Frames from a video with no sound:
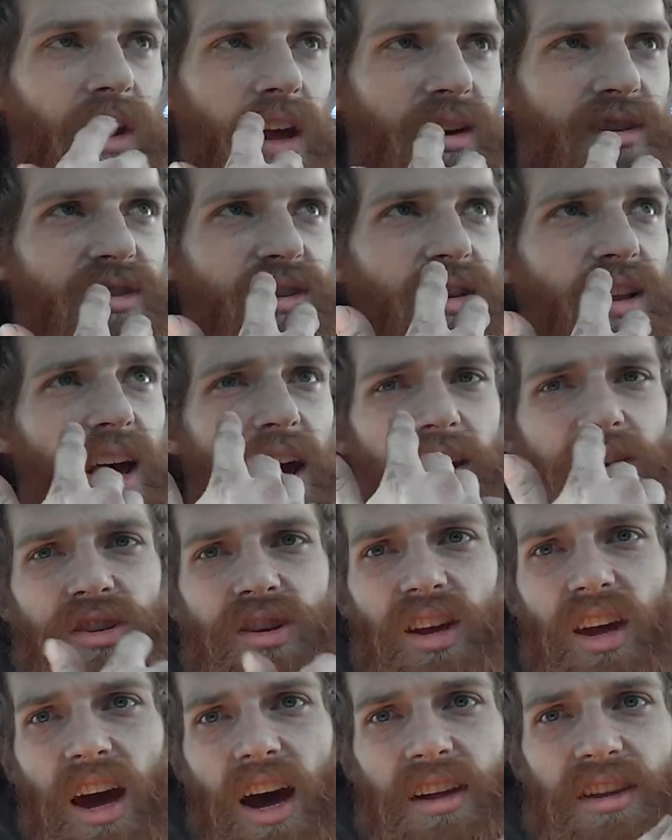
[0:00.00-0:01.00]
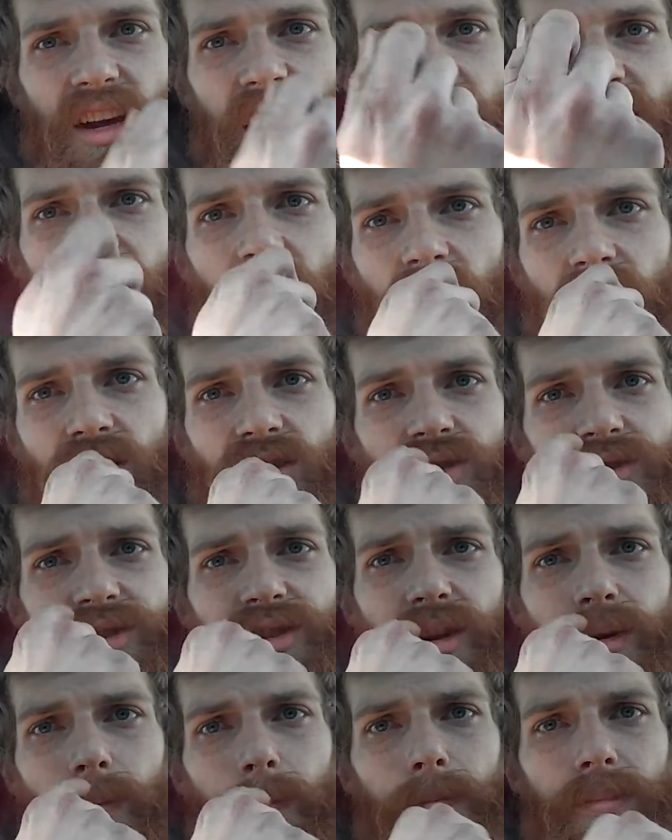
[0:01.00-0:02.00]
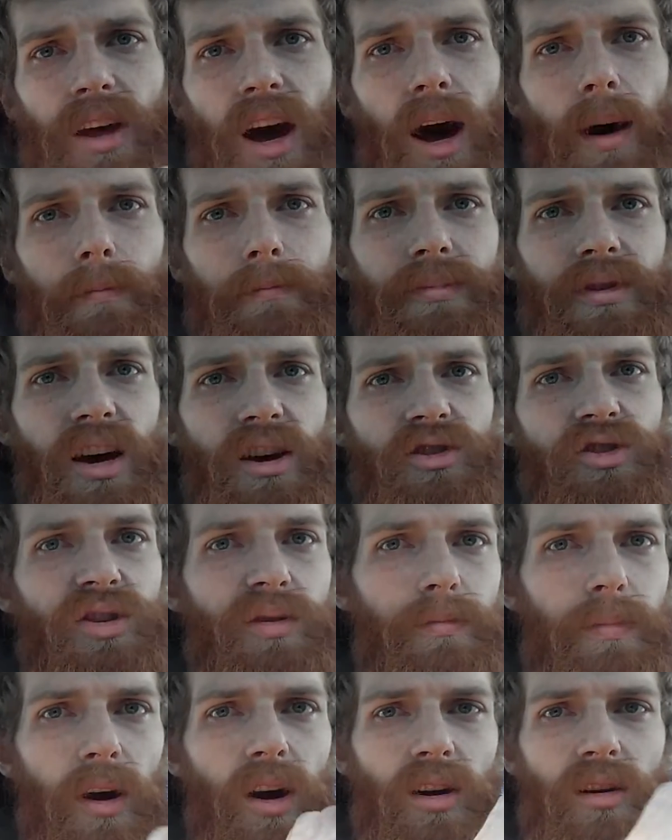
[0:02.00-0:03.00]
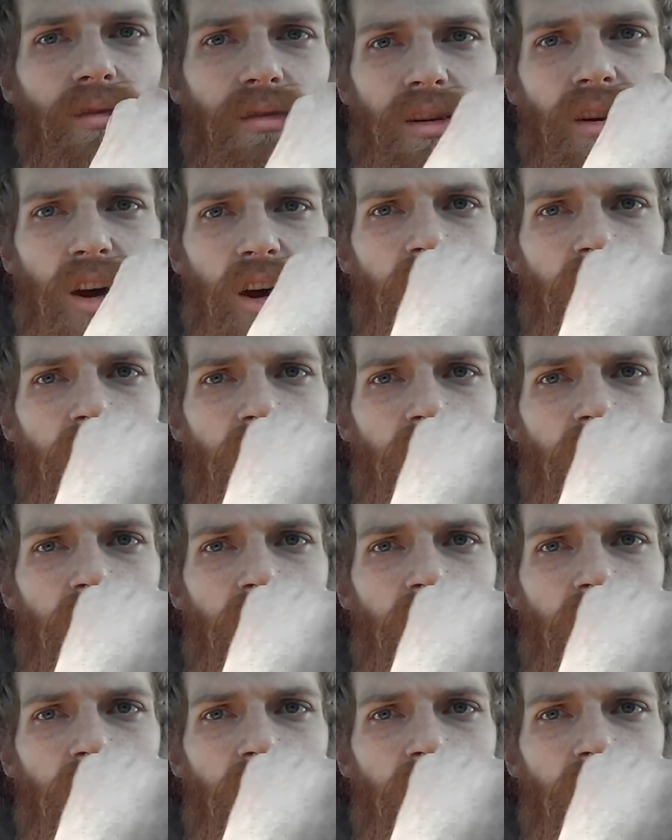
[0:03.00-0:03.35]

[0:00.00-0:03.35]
hasn't actually got teeth on it, just the top denture part,